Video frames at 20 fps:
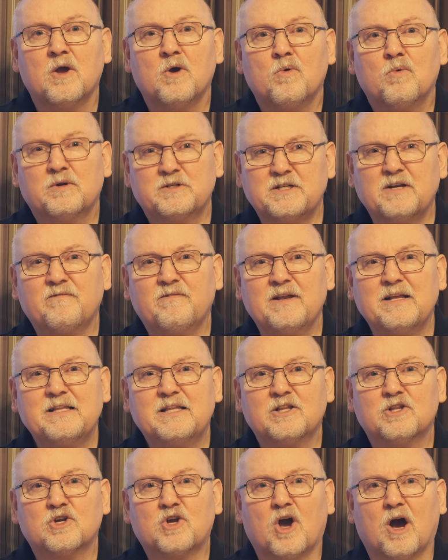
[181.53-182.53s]
which I've linked
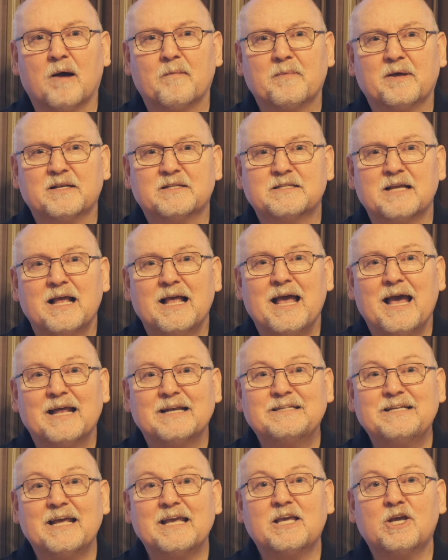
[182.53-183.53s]
in the comments, and
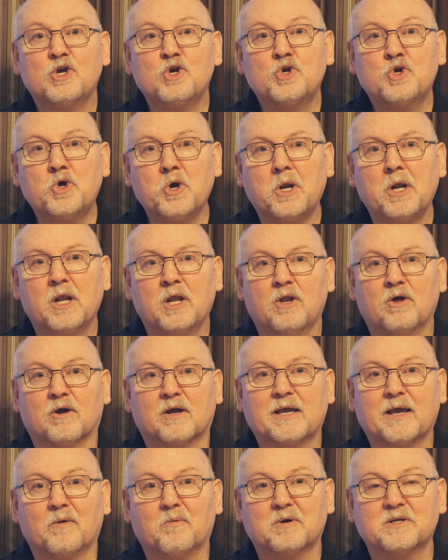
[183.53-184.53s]
take a good
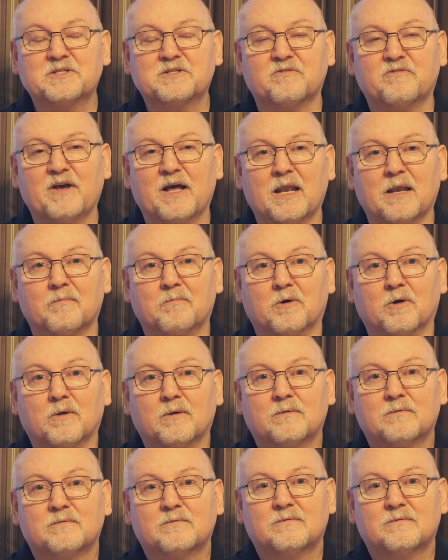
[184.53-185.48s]
look at what's available.